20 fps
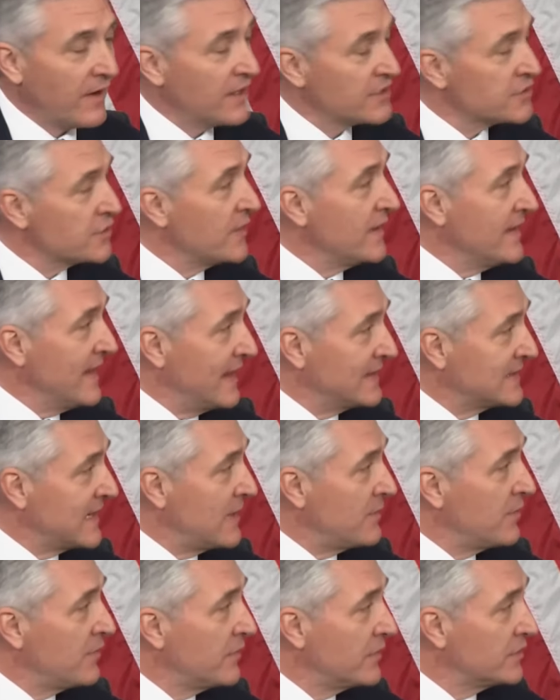fostering that
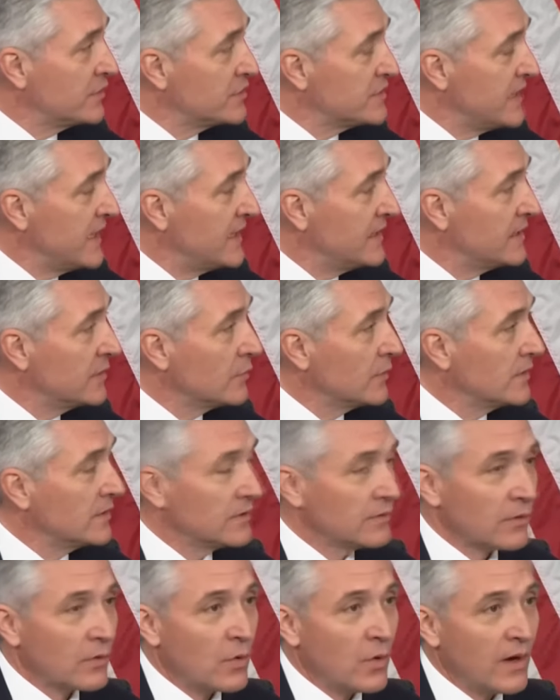type of understanding
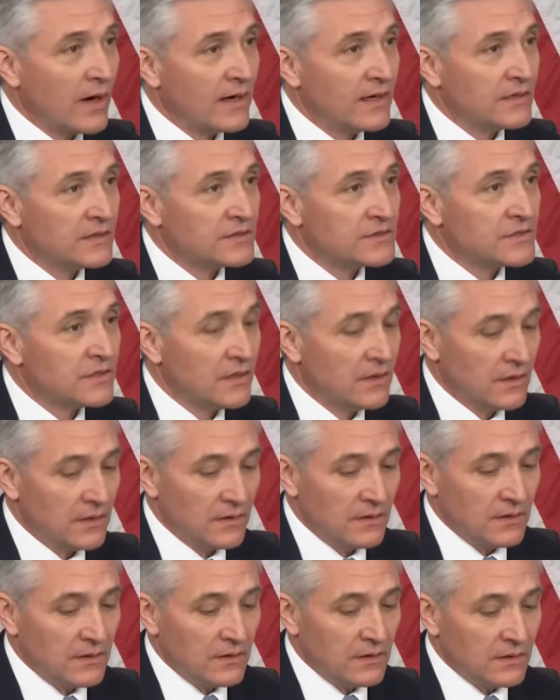really requires
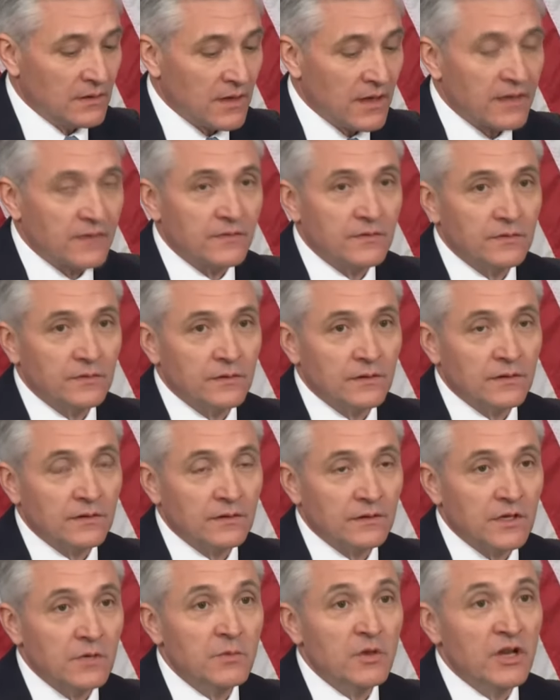a lot
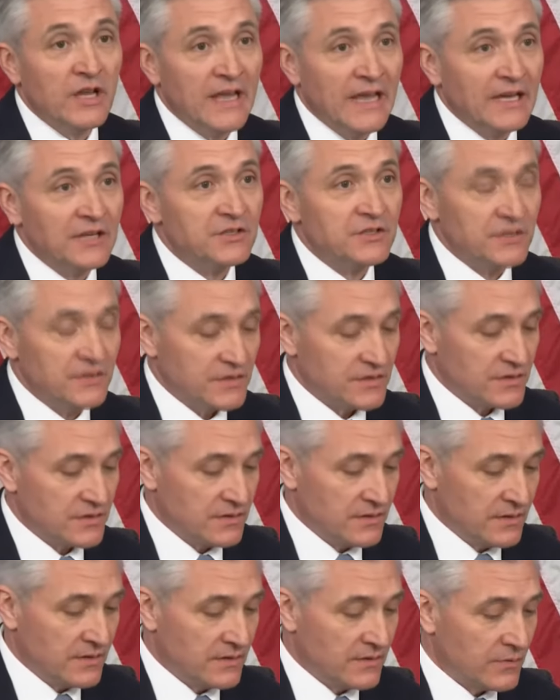of communications.
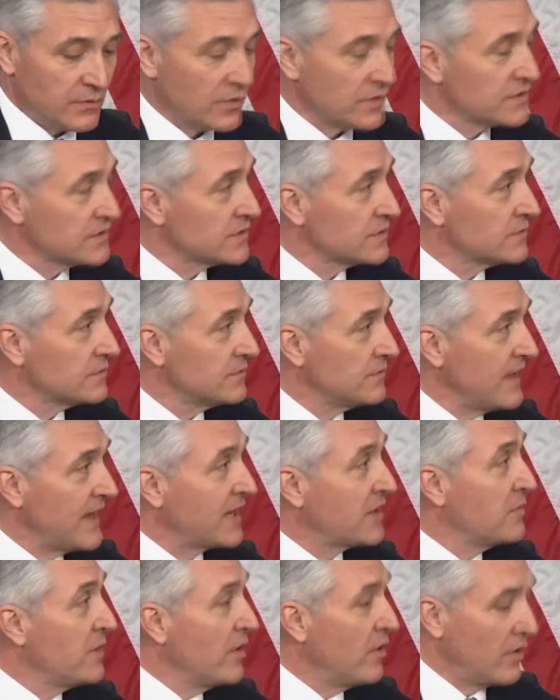And of course,
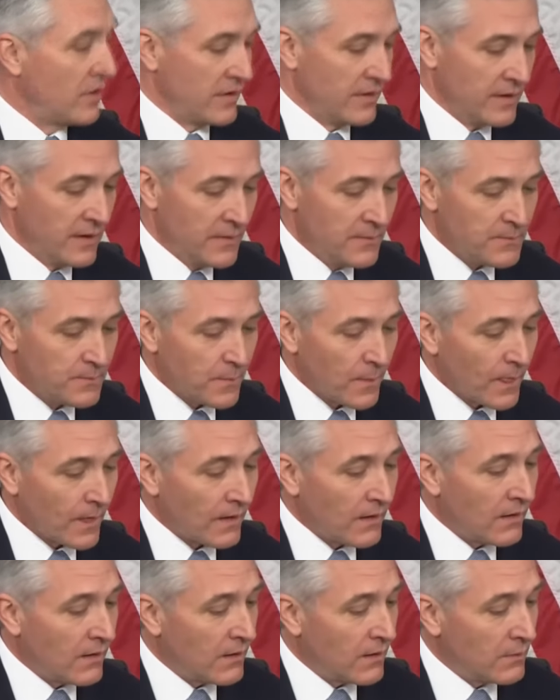that can be hard.
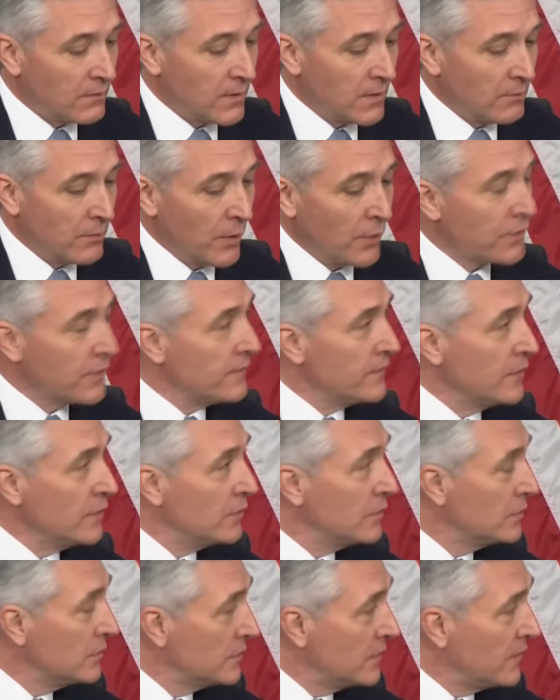Both of
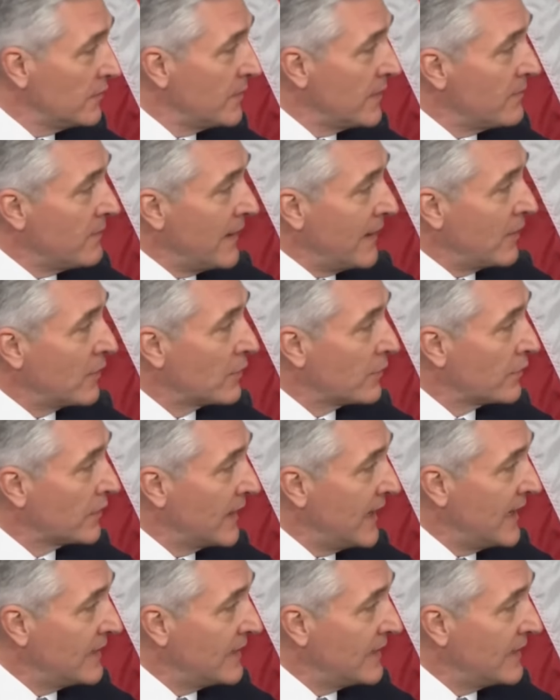you have been powerful